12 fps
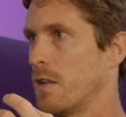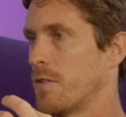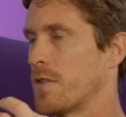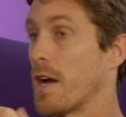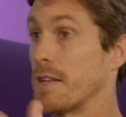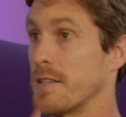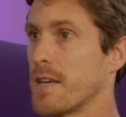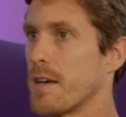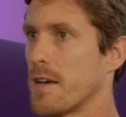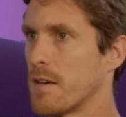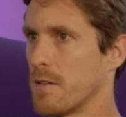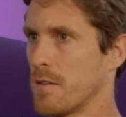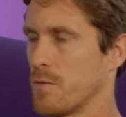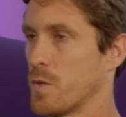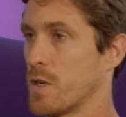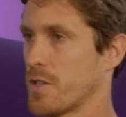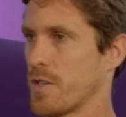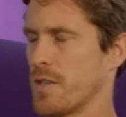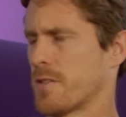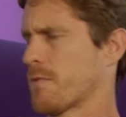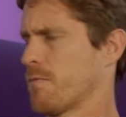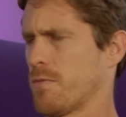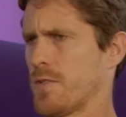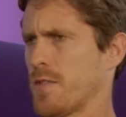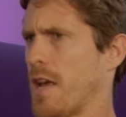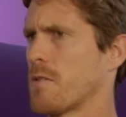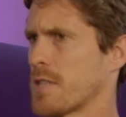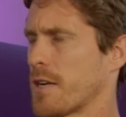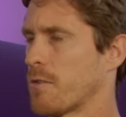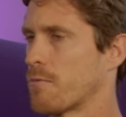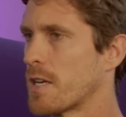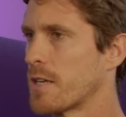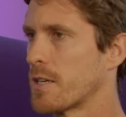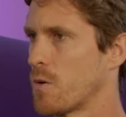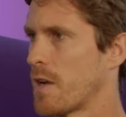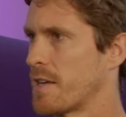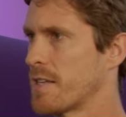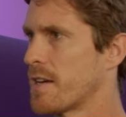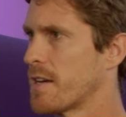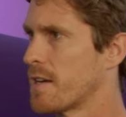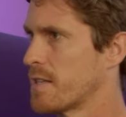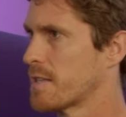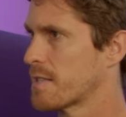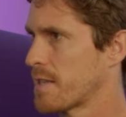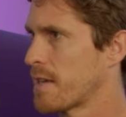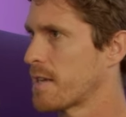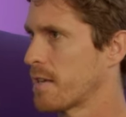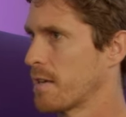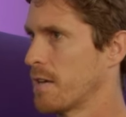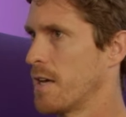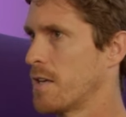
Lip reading: the idea, which sounds like a really cool idea, is take